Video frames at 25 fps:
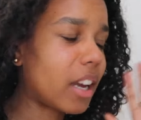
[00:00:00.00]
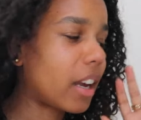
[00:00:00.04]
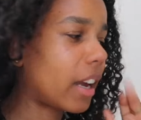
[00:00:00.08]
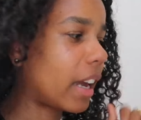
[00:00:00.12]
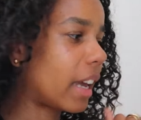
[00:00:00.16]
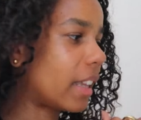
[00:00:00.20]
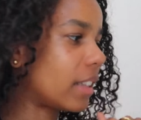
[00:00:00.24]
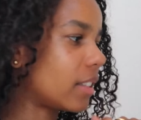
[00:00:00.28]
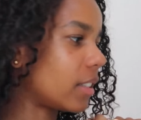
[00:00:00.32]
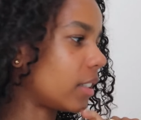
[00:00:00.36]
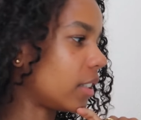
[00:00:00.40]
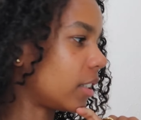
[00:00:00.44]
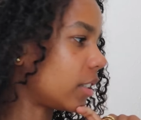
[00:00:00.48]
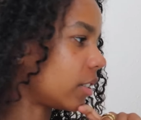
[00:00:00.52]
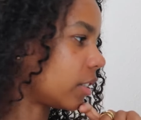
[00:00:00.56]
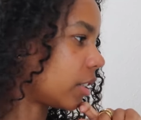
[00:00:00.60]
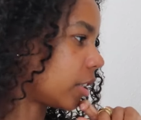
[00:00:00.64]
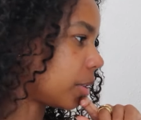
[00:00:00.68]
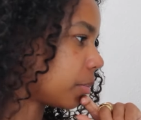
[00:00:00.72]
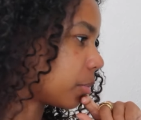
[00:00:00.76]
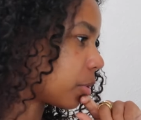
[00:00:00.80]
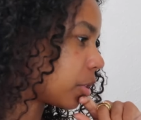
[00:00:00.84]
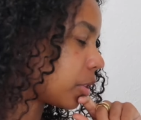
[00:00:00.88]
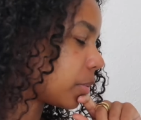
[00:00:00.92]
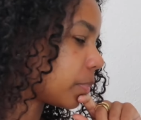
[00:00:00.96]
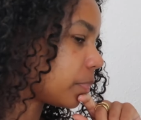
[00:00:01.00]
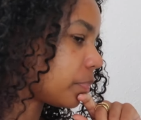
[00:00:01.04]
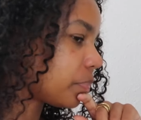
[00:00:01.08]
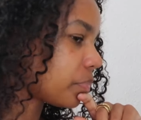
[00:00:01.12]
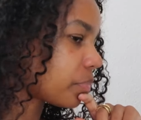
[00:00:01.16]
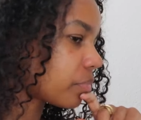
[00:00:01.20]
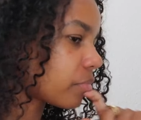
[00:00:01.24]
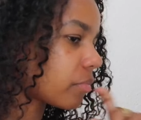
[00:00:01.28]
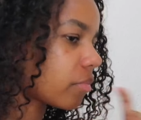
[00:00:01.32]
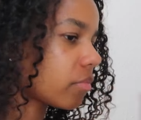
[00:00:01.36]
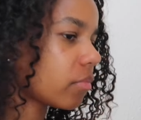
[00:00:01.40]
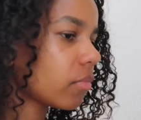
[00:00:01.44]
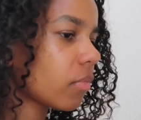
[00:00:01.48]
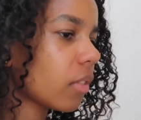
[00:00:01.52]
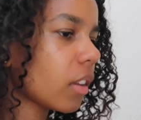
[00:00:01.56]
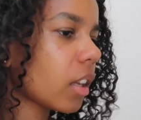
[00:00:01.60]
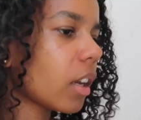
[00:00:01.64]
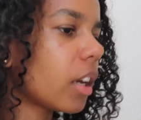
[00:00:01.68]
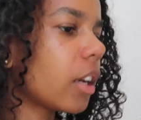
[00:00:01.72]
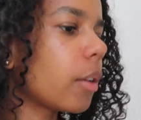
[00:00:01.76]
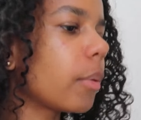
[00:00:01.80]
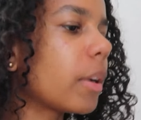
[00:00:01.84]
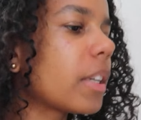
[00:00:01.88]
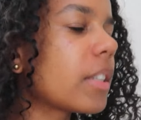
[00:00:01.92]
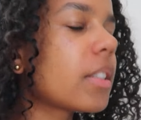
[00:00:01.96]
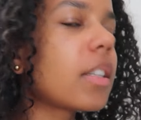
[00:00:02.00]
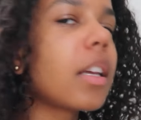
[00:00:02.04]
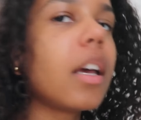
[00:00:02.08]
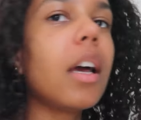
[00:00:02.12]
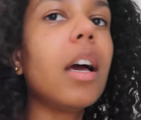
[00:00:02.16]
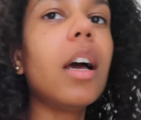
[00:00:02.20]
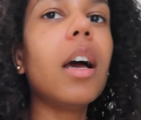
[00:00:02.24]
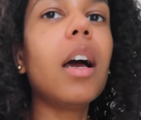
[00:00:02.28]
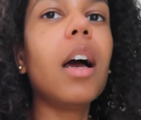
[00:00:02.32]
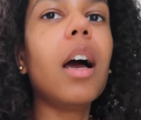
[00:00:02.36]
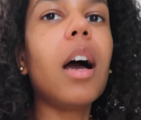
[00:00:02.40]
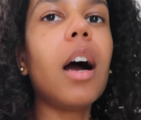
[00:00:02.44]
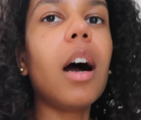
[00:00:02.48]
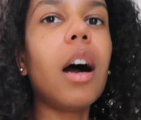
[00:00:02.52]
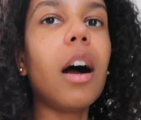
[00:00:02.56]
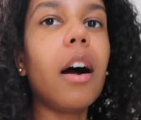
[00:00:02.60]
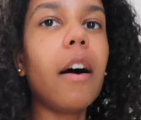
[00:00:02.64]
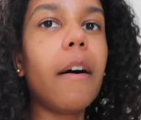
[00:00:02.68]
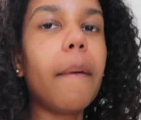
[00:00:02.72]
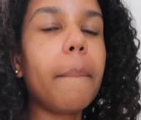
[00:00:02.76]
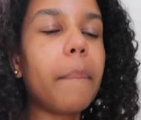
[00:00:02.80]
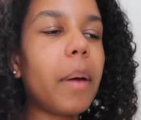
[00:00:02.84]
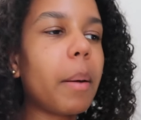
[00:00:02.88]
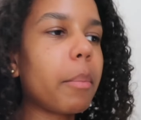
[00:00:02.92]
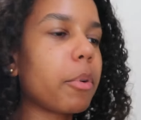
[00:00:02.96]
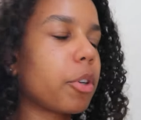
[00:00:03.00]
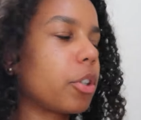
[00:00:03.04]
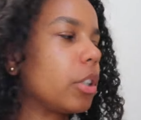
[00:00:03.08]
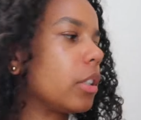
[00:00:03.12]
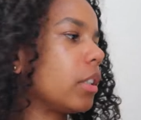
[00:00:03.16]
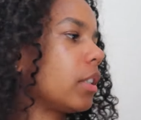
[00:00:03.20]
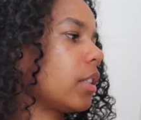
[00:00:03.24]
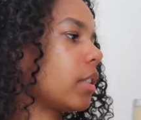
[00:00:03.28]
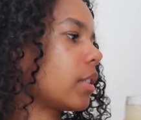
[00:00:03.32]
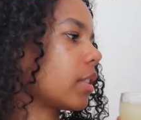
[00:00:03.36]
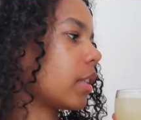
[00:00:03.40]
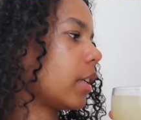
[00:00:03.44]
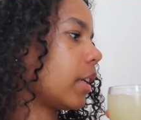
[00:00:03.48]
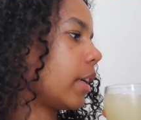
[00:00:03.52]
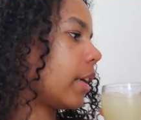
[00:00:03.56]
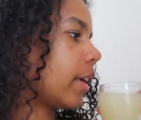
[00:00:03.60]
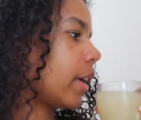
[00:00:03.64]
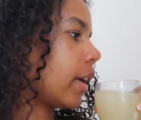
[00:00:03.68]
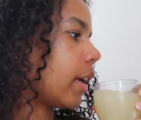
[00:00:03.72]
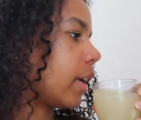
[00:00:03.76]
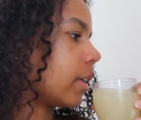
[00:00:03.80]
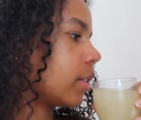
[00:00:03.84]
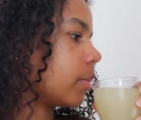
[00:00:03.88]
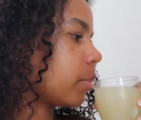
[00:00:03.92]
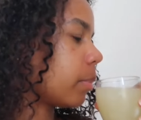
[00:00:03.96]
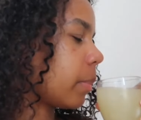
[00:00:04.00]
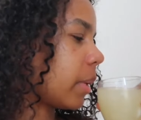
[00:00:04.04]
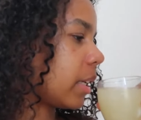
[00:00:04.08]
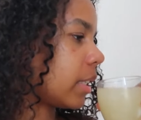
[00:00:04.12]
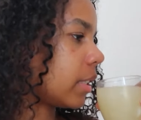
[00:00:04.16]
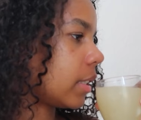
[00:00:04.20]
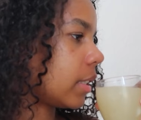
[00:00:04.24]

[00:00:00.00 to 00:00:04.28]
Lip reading: can't eat it anymore. Anyways, I'm currently sitting at my